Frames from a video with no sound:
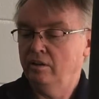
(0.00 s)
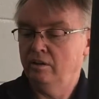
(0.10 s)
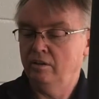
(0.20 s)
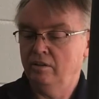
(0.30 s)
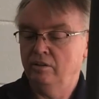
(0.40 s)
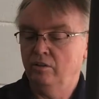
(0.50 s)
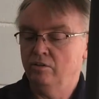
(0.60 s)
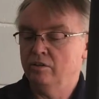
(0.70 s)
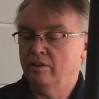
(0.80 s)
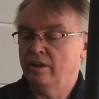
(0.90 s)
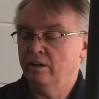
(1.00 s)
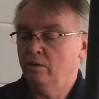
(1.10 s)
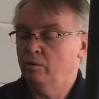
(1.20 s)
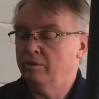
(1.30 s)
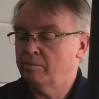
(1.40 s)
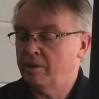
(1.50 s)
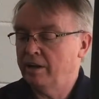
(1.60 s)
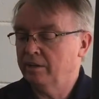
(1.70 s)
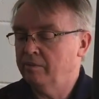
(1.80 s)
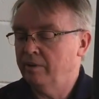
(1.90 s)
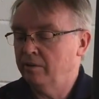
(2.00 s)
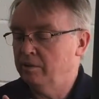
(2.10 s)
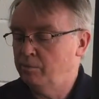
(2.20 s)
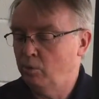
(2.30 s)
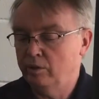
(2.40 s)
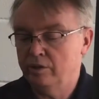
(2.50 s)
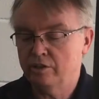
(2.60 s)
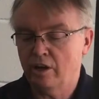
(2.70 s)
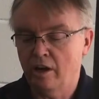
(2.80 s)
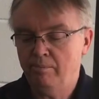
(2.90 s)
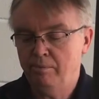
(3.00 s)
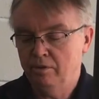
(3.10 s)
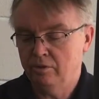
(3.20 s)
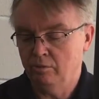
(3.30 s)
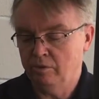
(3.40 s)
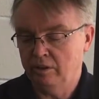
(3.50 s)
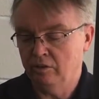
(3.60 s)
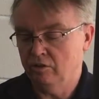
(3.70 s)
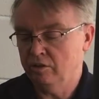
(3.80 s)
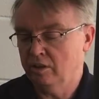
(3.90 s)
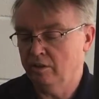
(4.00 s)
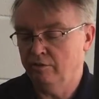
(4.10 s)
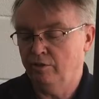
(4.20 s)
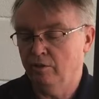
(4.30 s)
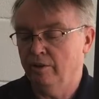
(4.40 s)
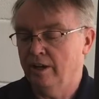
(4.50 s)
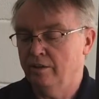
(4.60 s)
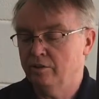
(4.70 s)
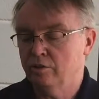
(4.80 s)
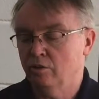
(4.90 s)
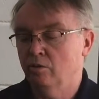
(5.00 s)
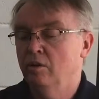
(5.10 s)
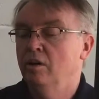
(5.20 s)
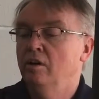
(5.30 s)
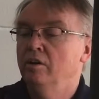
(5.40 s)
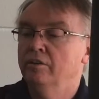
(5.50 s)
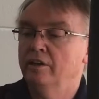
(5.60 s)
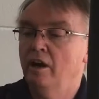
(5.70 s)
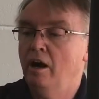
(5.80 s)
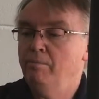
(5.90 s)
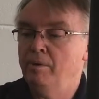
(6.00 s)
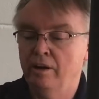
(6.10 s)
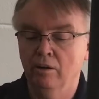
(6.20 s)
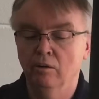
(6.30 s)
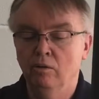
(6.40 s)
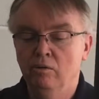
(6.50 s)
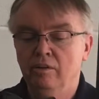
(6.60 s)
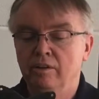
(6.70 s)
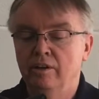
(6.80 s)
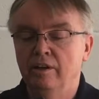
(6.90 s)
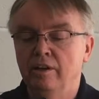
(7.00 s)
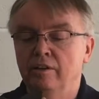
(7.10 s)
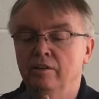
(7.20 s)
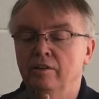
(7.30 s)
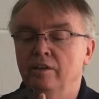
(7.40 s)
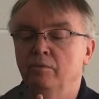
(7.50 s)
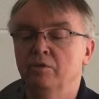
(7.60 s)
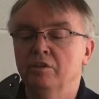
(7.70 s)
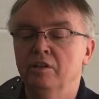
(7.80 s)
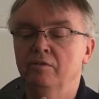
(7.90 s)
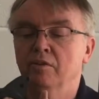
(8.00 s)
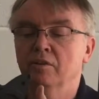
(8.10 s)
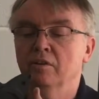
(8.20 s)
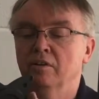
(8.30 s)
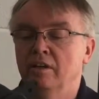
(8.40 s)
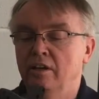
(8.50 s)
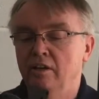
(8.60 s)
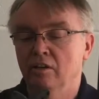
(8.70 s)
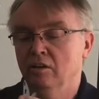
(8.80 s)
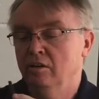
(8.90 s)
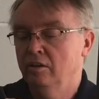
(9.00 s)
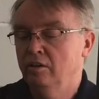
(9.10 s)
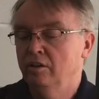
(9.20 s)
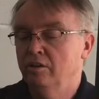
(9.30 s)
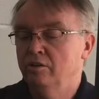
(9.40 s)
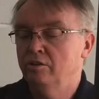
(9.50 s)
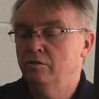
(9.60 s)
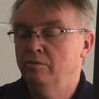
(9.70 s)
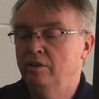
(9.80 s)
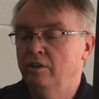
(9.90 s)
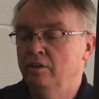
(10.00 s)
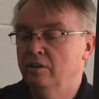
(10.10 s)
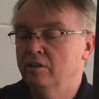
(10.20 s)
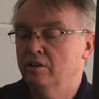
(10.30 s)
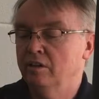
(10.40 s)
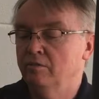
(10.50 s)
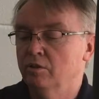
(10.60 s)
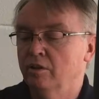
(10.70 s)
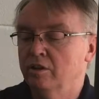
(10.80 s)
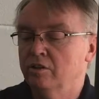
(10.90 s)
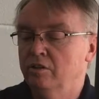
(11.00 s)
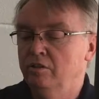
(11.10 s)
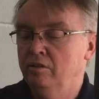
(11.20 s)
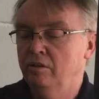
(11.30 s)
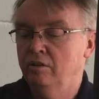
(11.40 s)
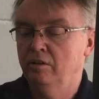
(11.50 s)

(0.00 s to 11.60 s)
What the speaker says: and there's an arrow on the back of the mount that points up, so you can just kind of fold it out. So the up arrow and the receiver here should be in the same direction,